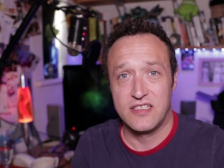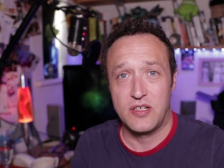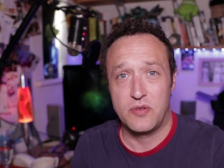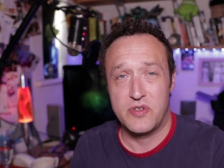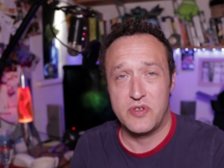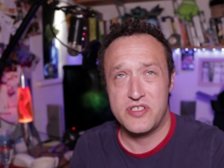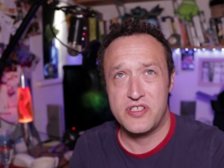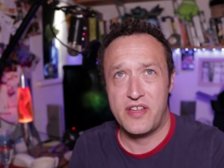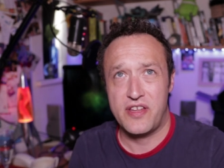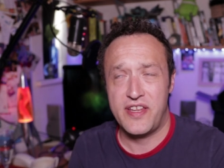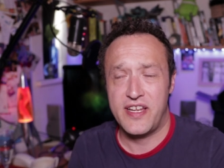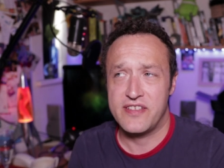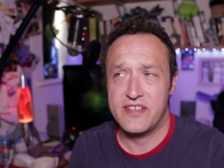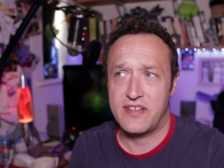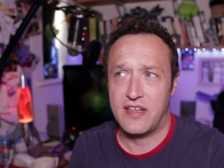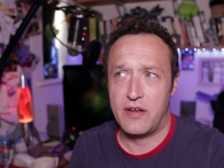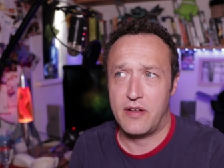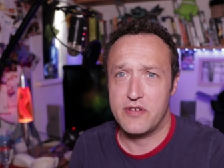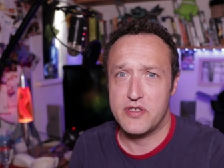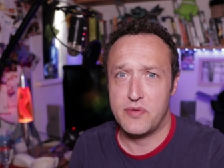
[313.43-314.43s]
which I think is
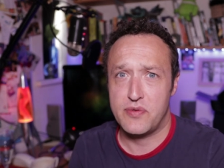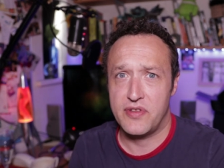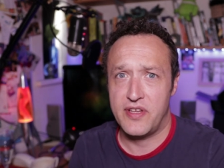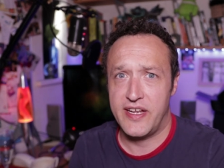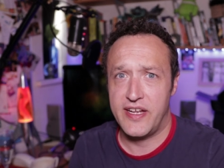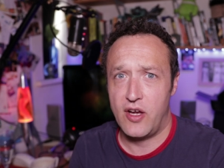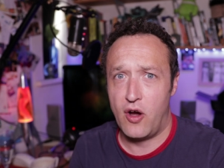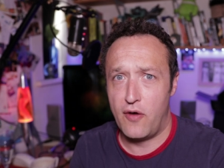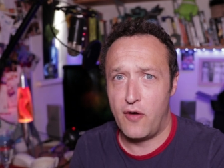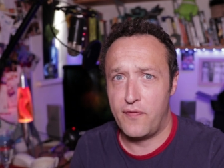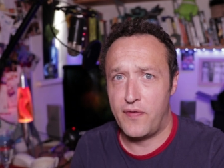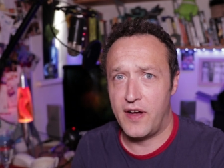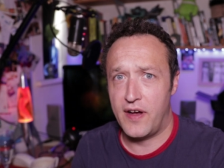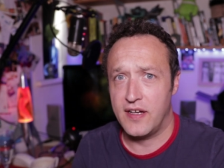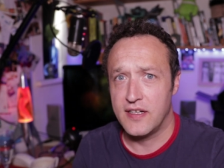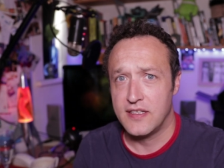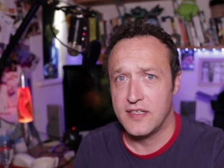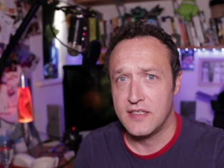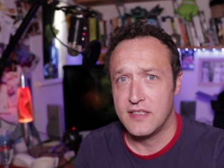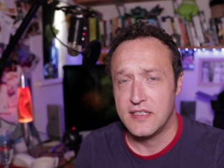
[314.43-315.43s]
the lowest one they offer.
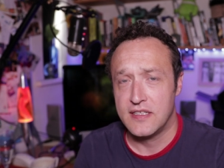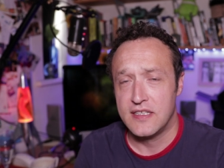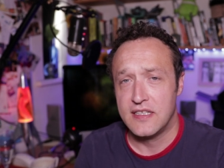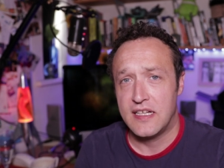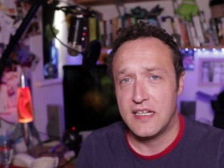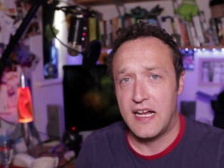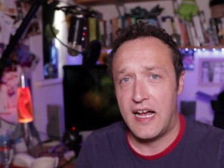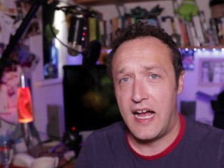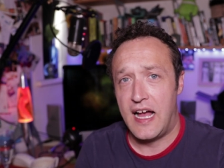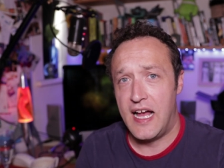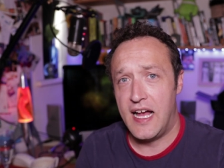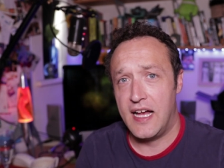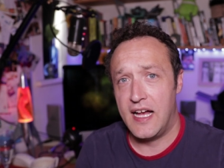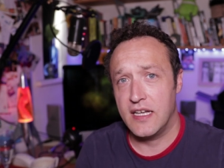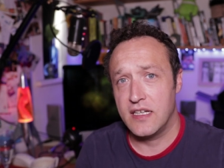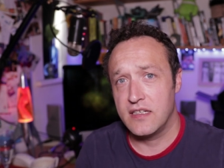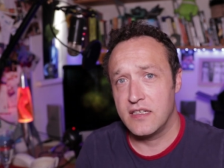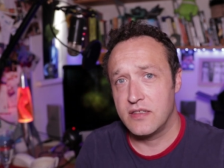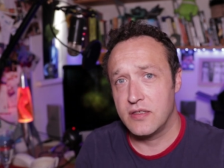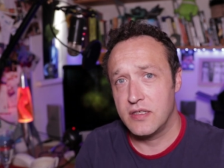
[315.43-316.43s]

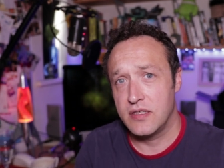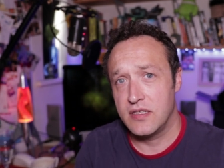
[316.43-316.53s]
And